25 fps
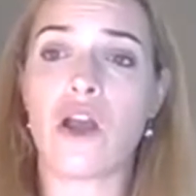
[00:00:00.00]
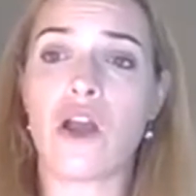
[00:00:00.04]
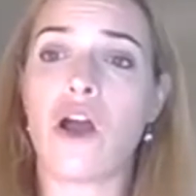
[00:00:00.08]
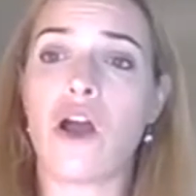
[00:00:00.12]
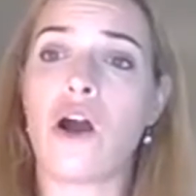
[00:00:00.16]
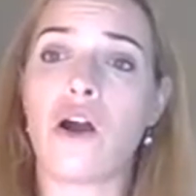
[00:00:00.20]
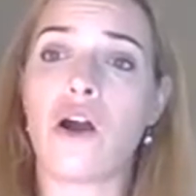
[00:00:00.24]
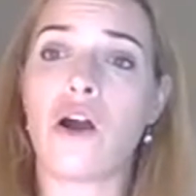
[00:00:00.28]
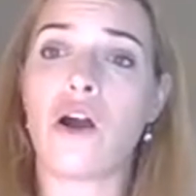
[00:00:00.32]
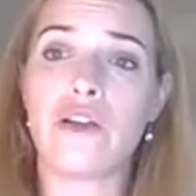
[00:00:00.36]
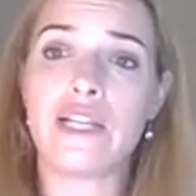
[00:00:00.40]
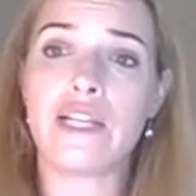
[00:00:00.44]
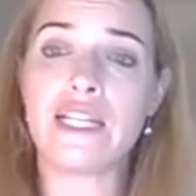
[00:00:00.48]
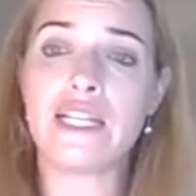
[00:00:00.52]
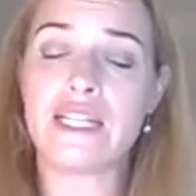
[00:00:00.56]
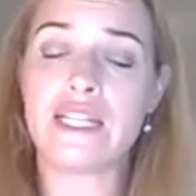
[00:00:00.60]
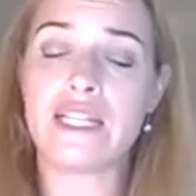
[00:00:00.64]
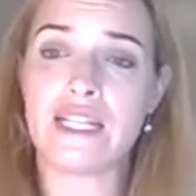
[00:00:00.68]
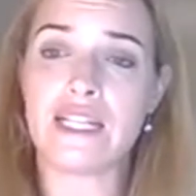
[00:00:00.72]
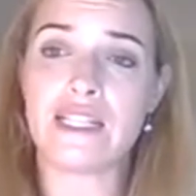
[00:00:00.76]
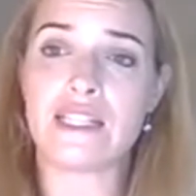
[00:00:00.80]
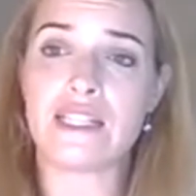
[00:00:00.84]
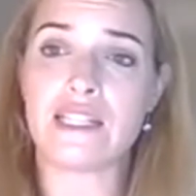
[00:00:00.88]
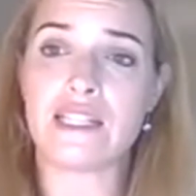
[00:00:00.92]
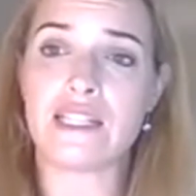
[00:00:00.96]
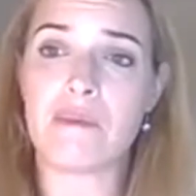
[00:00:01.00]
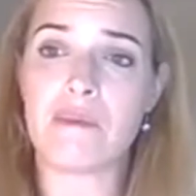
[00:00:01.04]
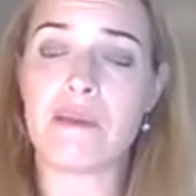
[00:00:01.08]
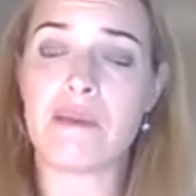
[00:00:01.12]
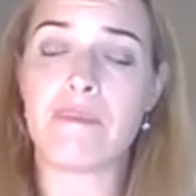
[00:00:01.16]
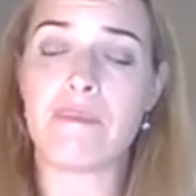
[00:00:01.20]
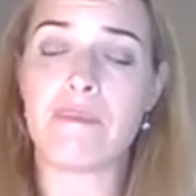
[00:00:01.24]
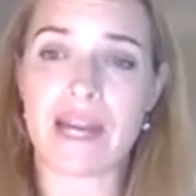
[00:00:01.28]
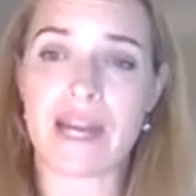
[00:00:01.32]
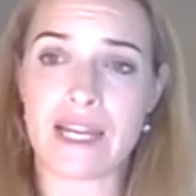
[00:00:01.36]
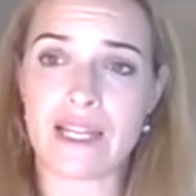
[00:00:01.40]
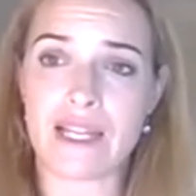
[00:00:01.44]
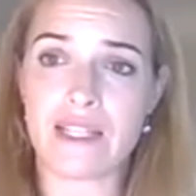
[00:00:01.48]
only needs to be
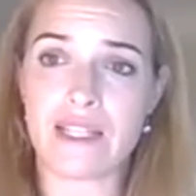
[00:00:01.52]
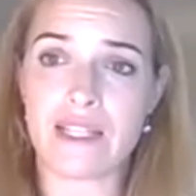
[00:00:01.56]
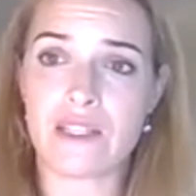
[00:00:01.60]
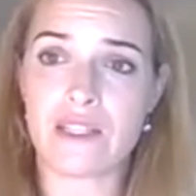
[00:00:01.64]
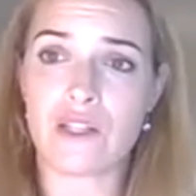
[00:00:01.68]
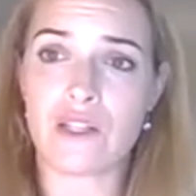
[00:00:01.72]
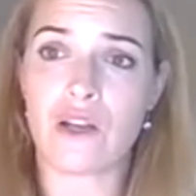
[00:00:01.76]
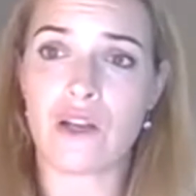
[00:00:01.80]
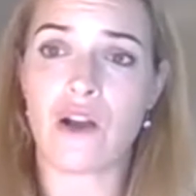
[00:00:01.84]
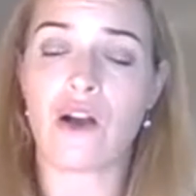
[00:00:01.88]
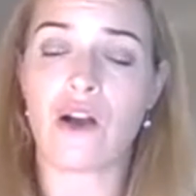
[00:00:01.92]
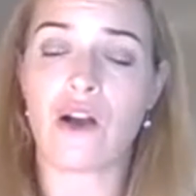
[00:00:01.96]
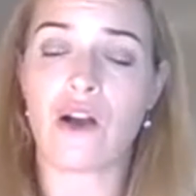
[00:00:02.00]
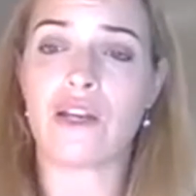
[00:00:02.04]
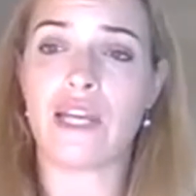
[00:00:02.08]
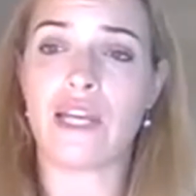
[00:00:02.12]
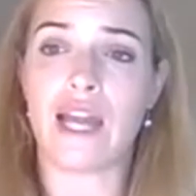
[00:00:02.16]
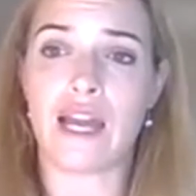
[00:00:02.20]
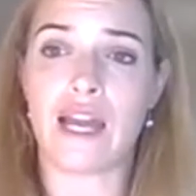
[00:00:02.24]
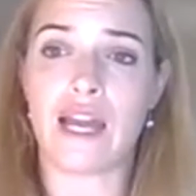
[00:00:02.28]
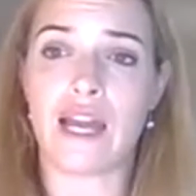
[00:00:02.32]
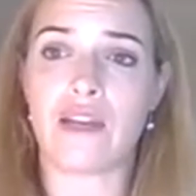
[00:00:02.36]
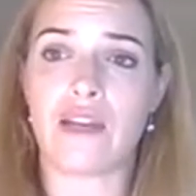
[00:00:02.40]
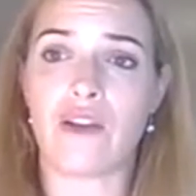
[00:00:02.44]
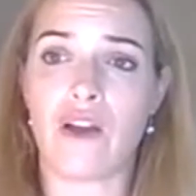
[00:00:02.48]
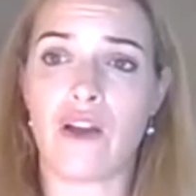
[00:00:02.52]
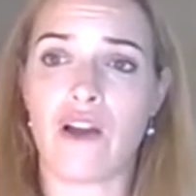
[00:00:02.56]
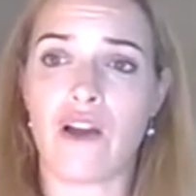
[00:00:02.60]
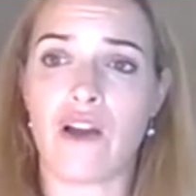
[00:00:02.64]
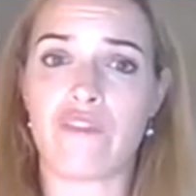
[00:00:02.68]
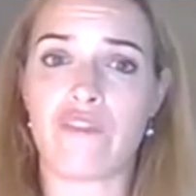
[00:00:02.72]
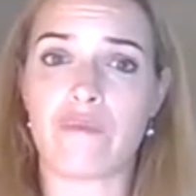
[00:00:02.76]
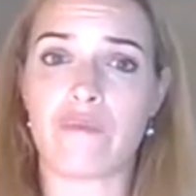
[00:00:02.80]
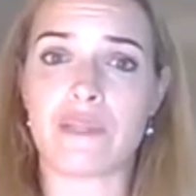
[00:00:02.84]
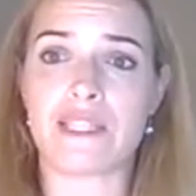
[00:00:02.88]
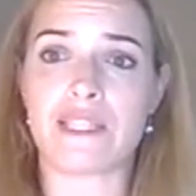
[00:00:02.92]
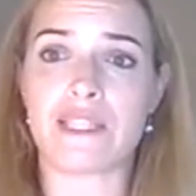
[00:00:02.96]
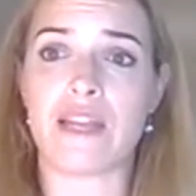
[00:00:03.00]
based on
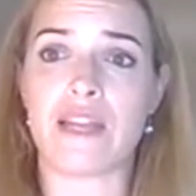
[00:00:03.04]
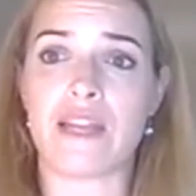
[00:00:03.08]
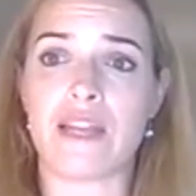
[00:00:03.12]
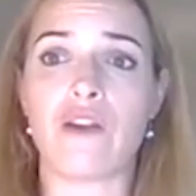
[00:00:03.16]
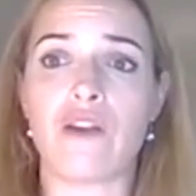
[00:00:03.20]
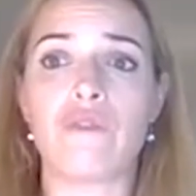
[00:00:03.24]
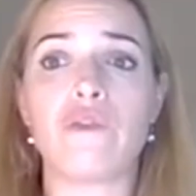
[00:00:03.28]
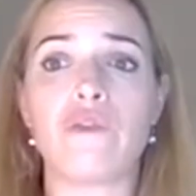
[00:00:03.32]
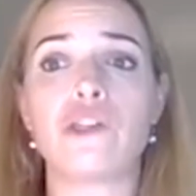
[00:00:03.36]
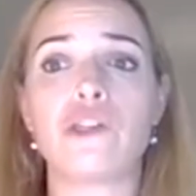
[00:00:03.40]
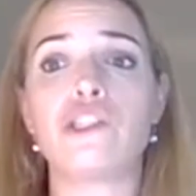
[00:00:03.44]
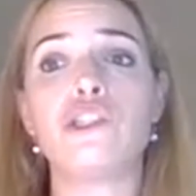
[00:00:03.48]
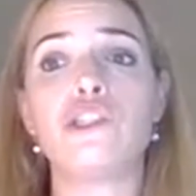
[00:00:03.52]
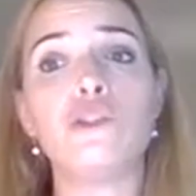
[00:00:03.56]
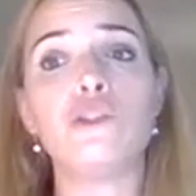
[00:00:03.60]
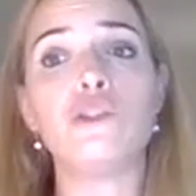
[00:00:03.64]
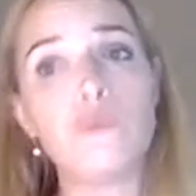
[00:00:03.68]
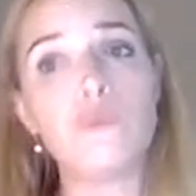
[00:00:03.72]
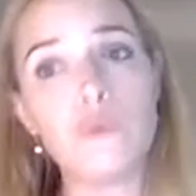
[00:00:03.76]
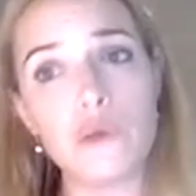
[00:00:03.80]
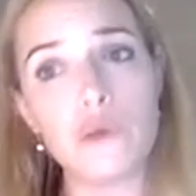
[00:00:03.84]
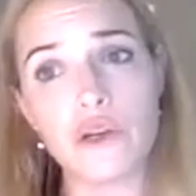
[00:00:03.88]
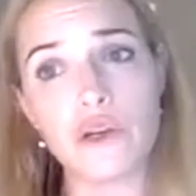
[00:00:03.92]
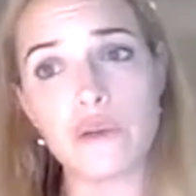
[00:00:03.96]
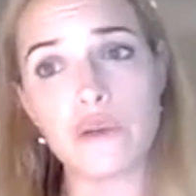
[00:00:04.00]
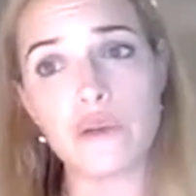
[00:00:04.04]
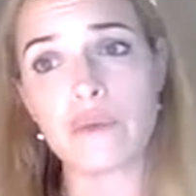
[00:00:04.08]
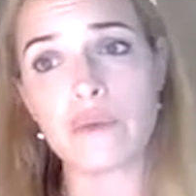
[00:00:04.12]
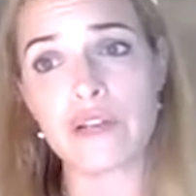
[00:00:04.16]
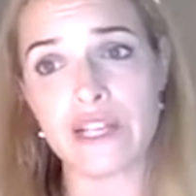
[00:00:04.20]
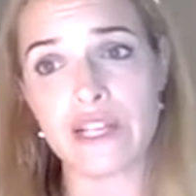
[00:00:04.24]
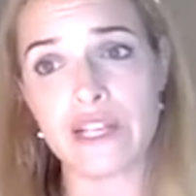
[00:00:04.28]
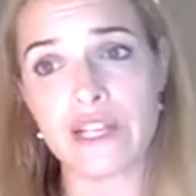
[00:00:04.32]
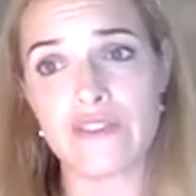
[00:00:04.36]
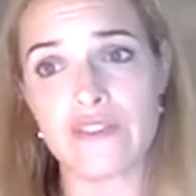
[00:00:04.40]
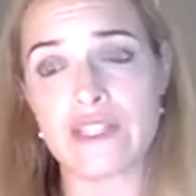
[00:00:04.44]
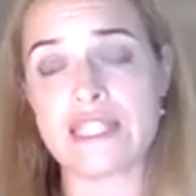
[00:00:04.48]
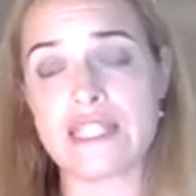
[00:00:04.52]
9.5% of what you were
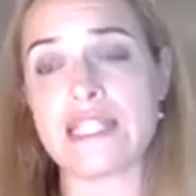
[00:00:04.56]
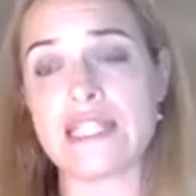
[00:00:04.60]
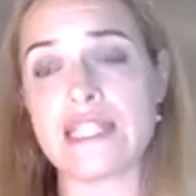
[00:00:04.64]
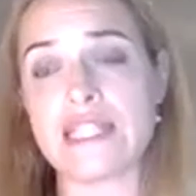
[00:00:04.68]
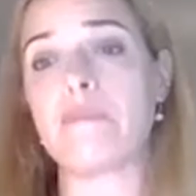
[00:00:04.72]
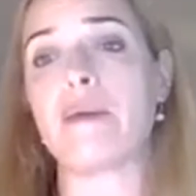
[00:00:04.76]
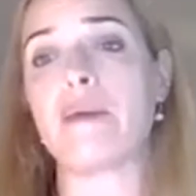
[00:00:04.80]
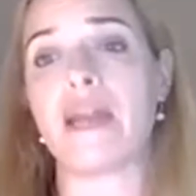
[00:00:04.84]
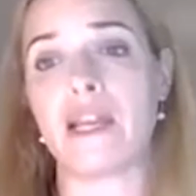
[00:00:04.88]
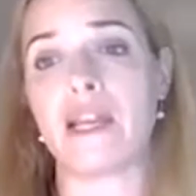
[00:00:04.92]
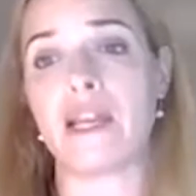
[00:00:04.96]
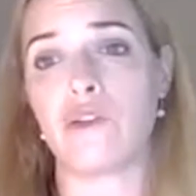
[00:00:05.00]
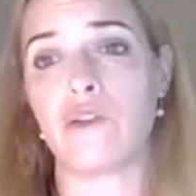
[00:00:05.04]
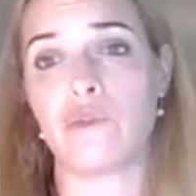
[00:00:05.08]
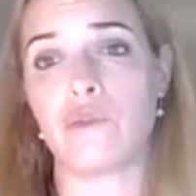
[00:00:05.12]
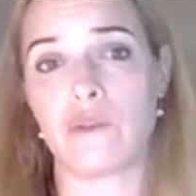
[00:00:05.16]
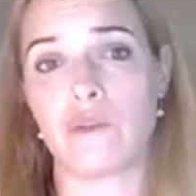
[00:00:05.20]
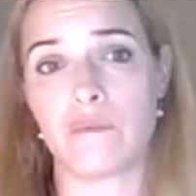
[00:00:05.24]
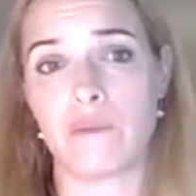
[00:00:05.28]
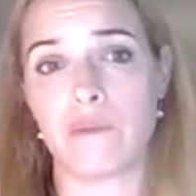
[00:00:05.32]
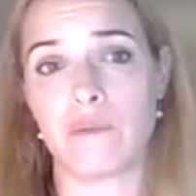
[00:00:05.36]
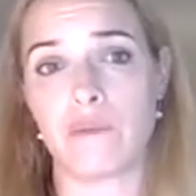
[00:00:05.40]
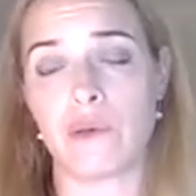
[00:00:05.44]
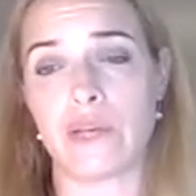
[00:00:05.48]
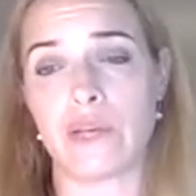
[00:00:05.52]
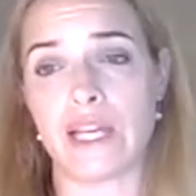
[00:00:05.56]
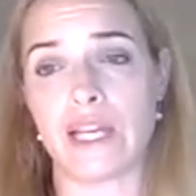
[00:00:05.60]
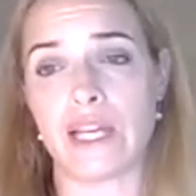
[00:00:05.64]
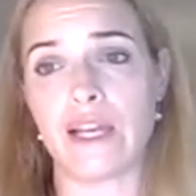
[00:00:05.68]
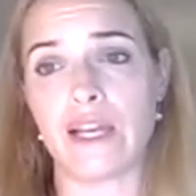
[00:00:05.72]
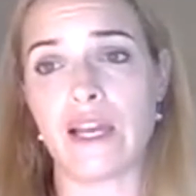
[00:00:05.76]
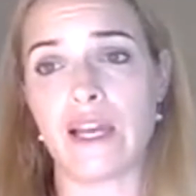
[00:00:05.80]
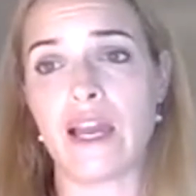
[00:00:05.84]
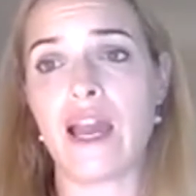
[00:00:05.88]
previously paying your employee.